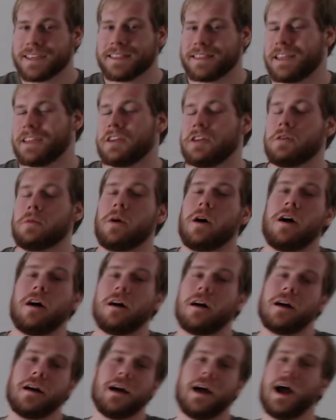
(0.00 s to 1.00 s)
that you
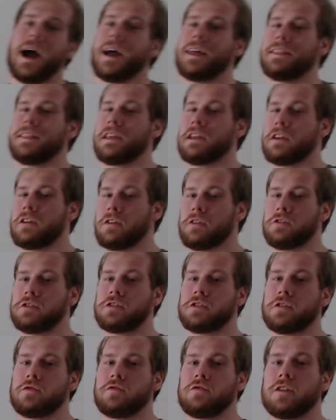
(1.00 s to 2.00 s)
are, I think you
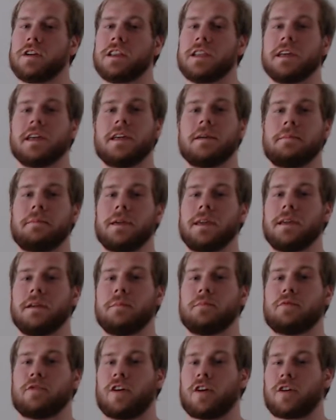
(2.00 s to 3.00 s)
should really be
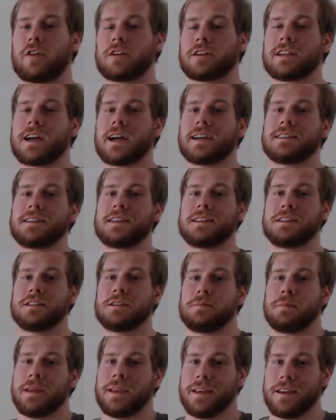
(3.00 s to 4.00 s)
prioritizing
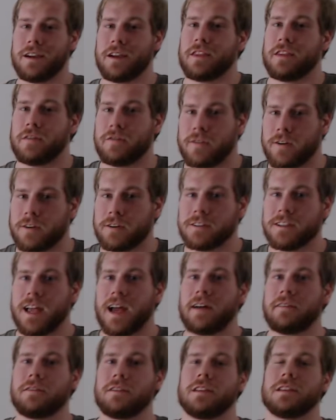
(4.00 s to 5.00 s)
speed on the first
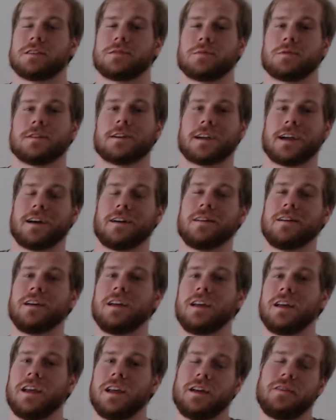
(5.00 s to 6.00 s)
half of this workout.
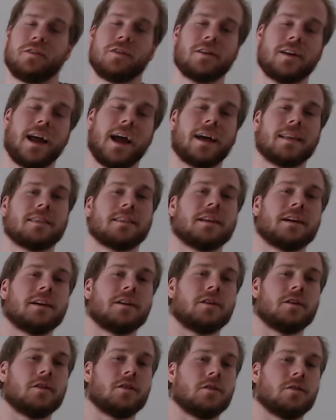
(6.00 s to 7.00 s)
If you're an
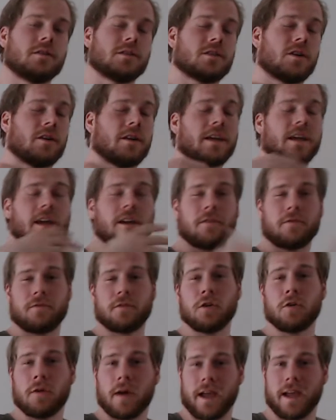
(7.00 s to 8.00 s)
athlete who is going to get a
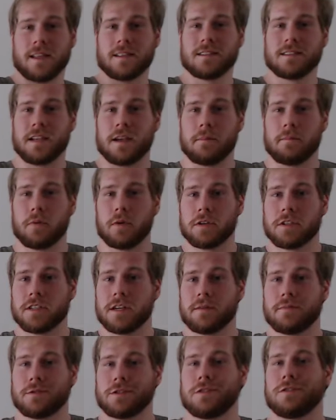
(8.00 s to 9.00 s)
few handstand
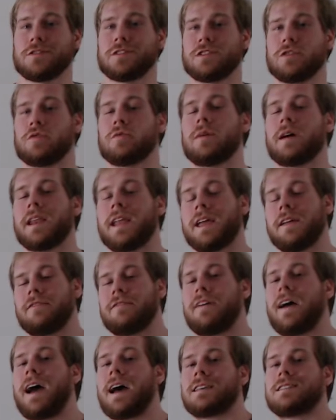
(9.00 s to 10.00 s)
push-ups, you still want a
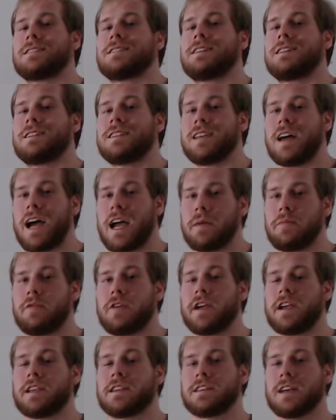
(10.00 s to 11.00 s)
fast tie
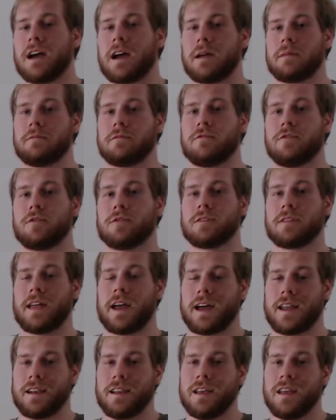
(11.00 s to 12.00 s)
break time for
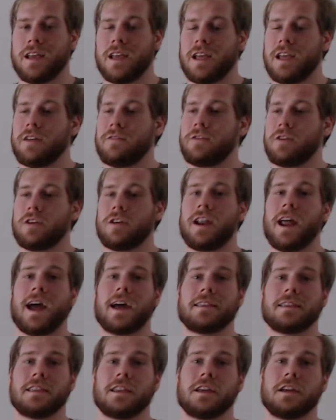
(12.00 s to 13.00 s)
that. If you're an
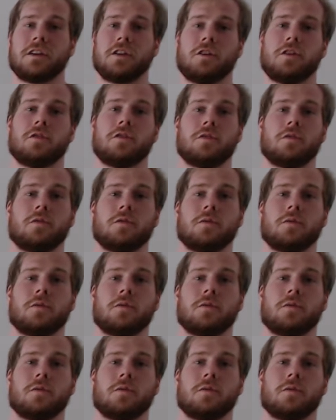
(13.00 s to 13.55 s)
athlete who